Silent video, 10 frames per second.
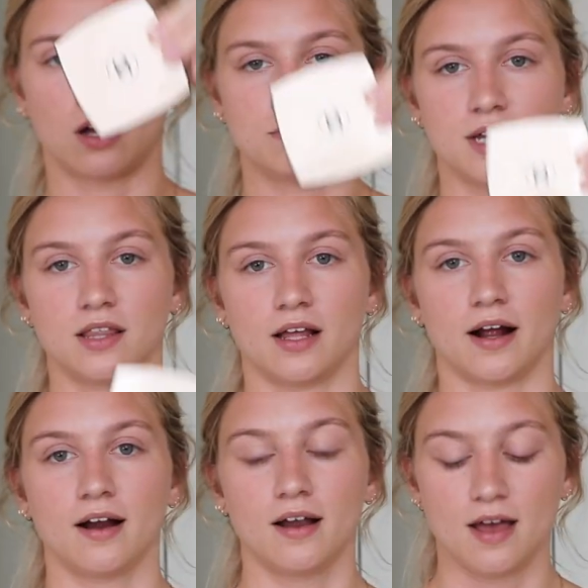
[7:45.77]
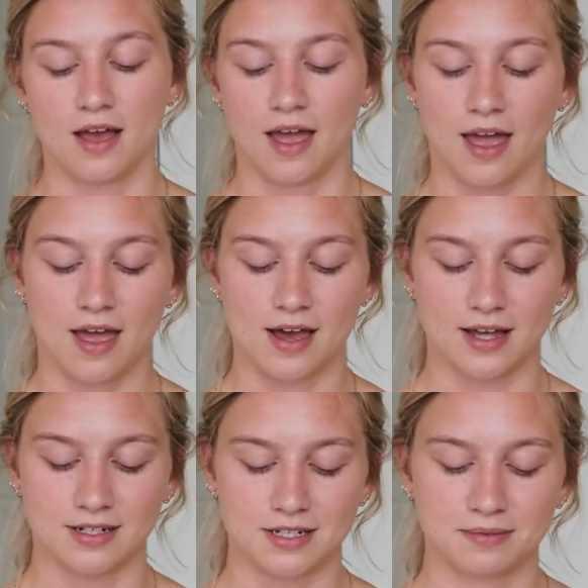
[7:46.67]
it comes out of there
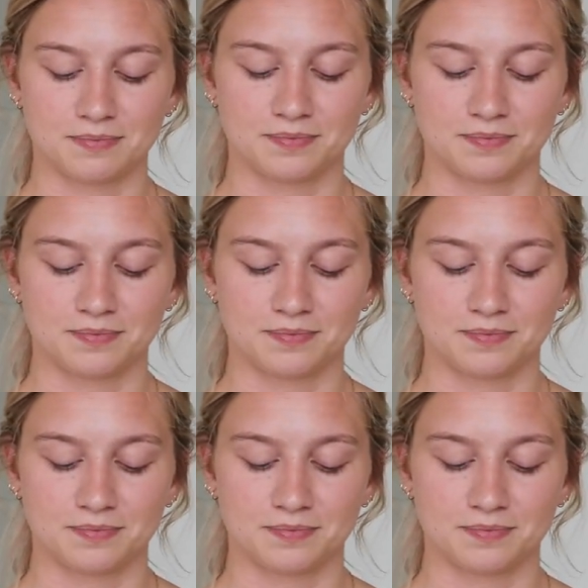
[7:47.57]
and